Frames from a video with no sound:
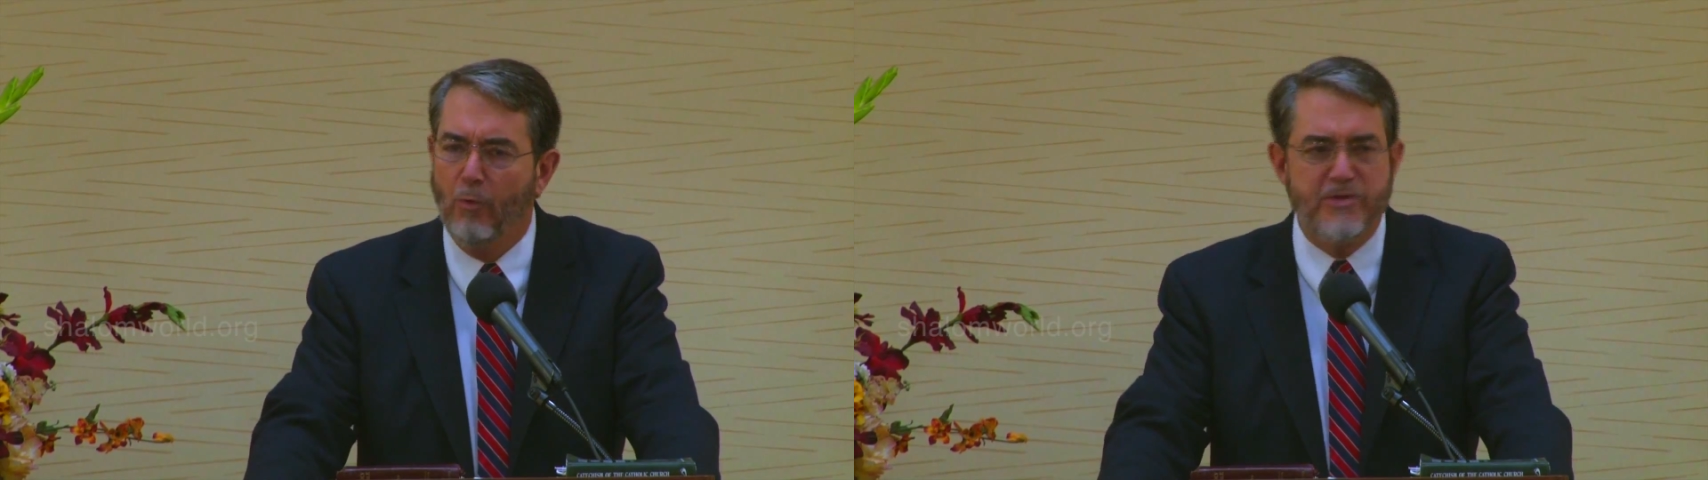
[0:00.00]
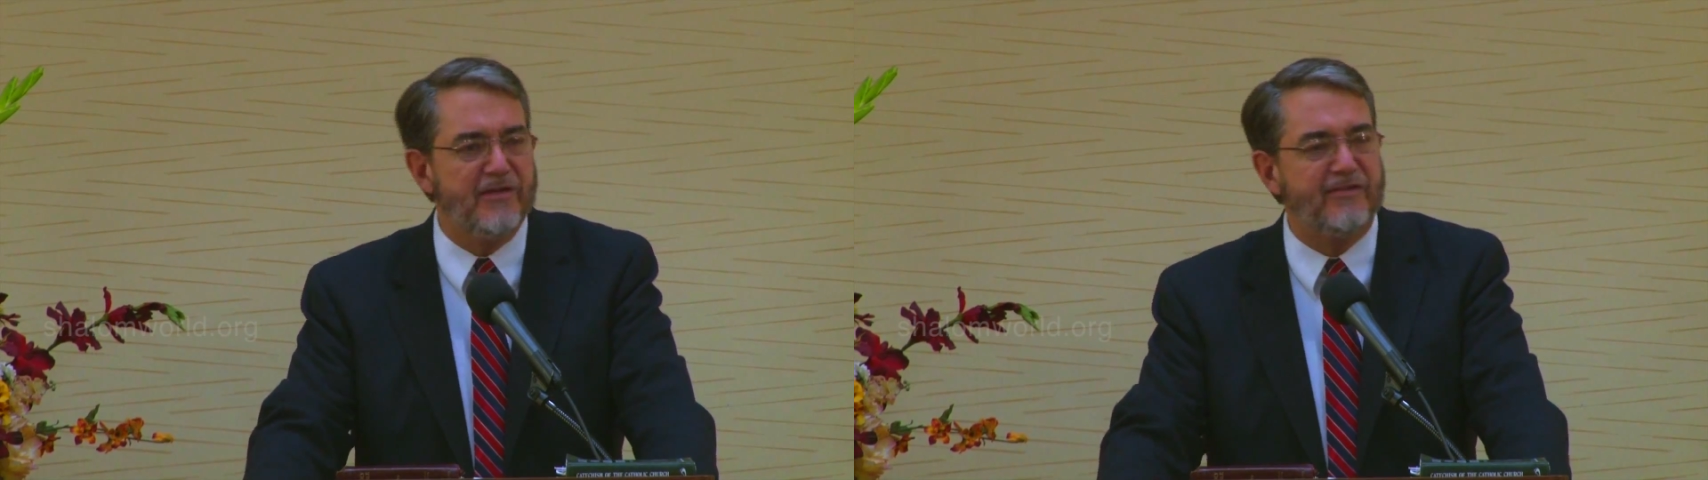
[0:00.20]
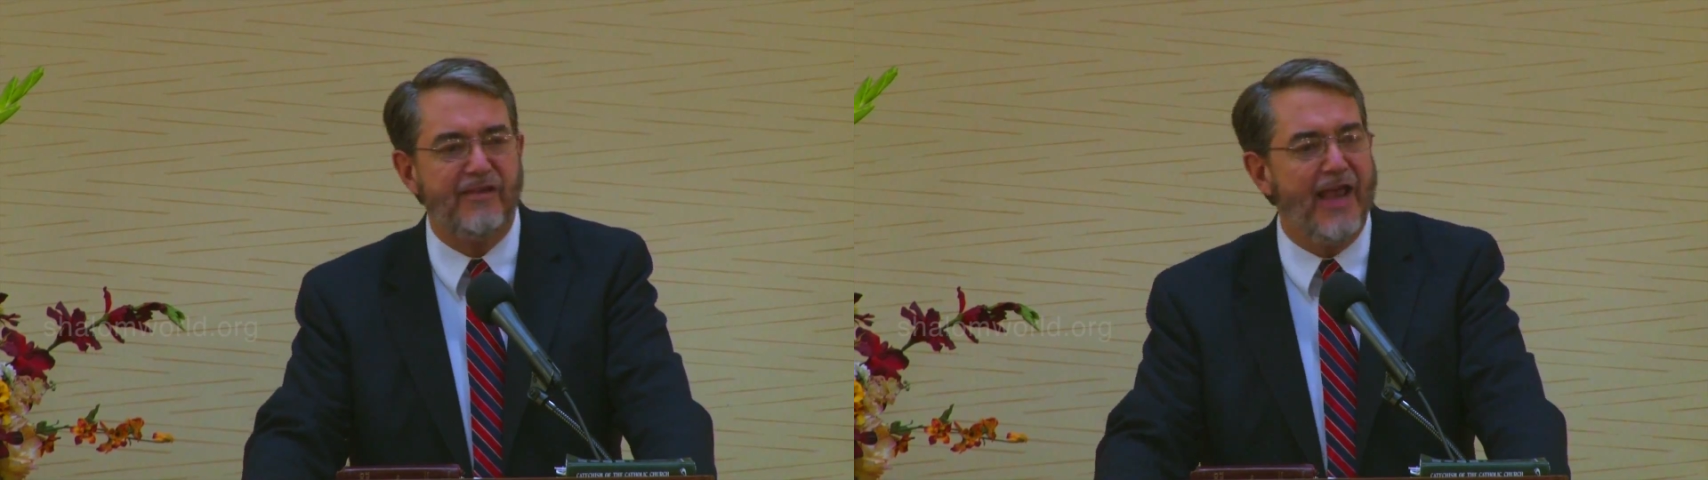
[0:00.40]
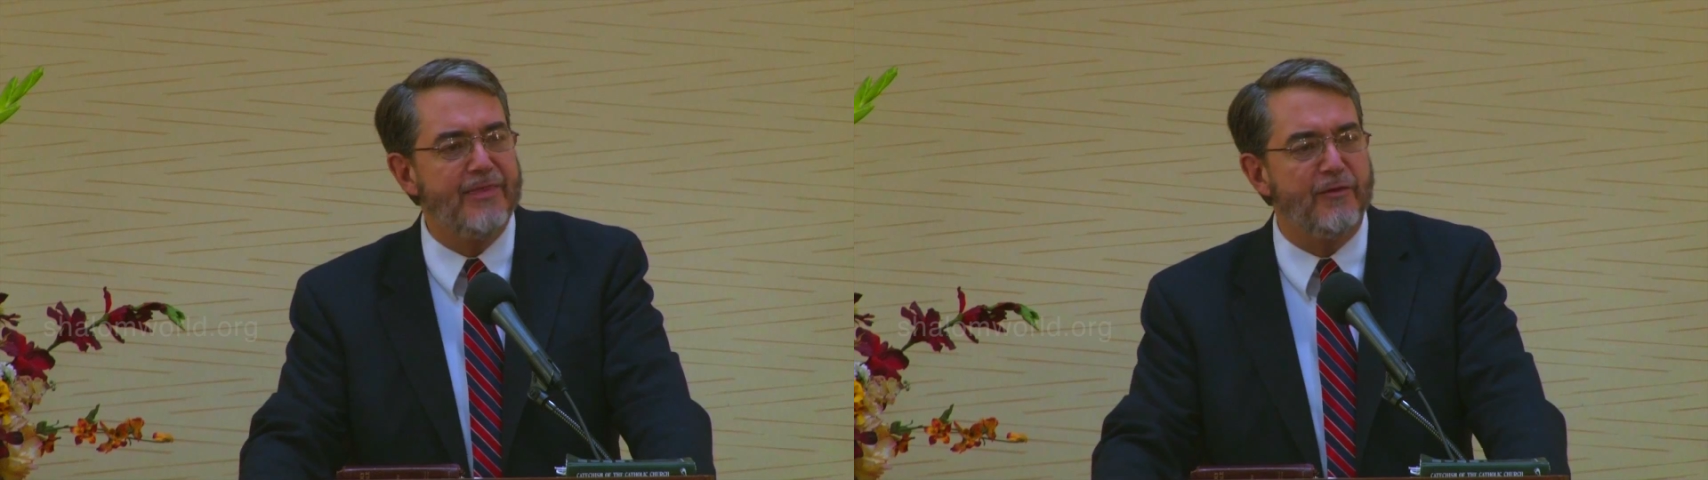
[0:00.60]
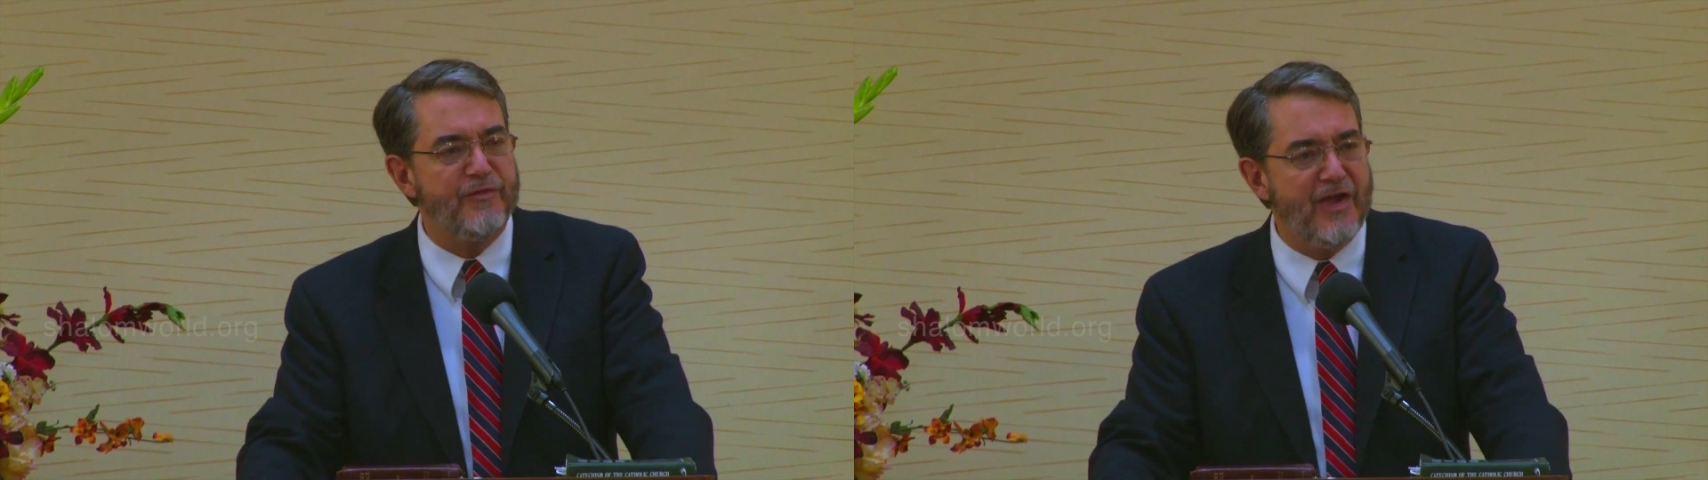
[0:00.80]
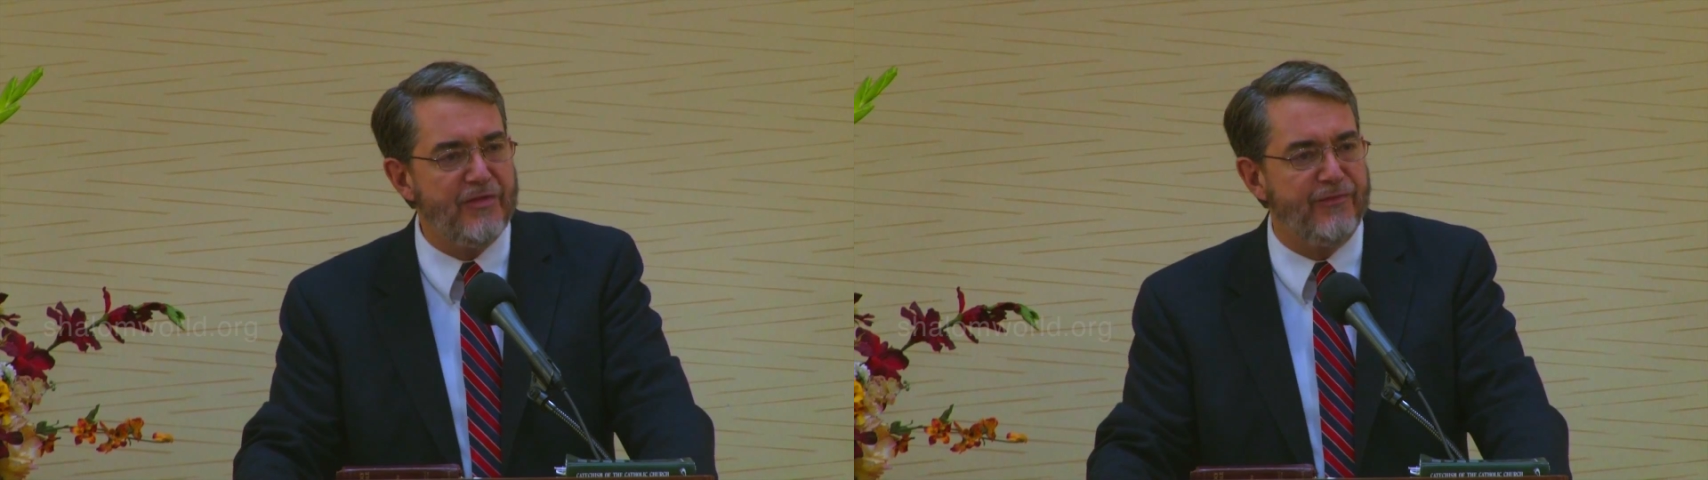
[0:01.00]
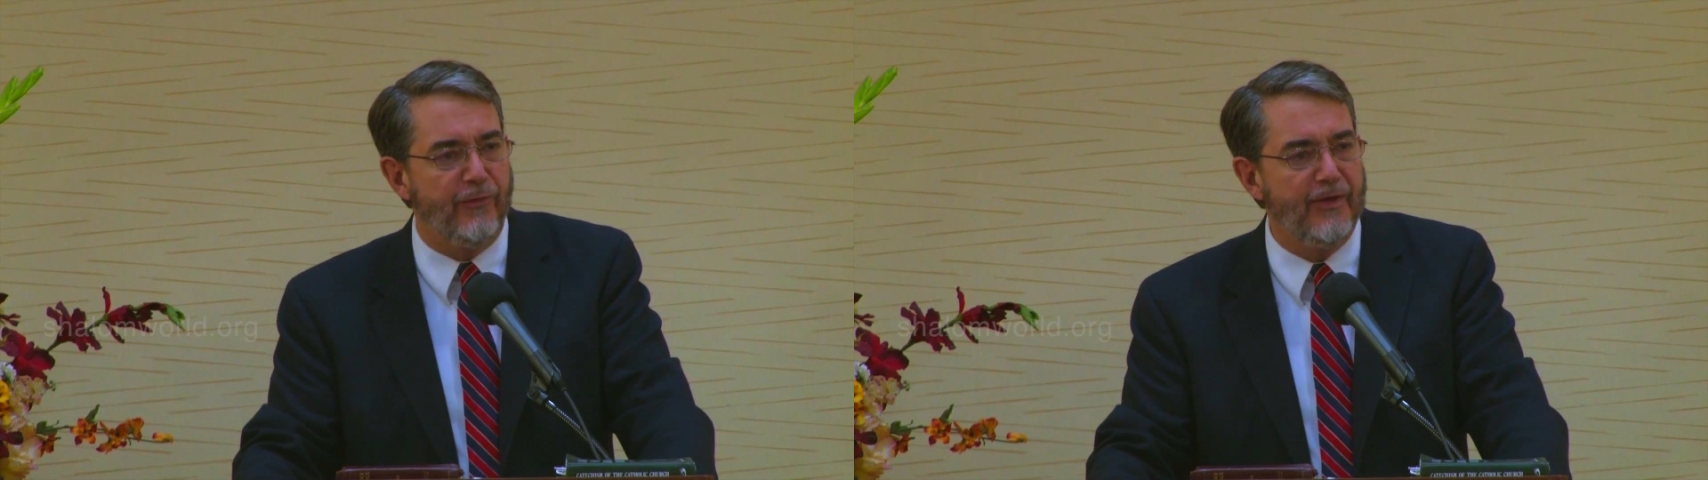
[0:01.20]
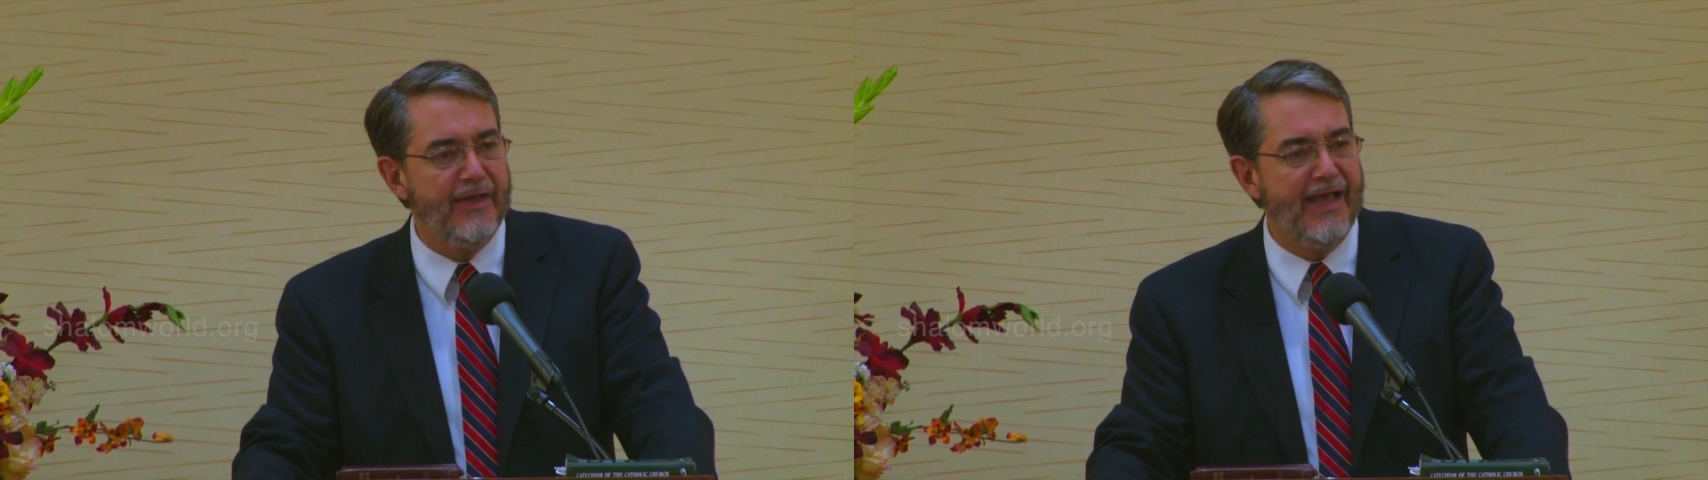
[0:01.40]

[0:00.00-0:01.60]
We're just saying they're faithful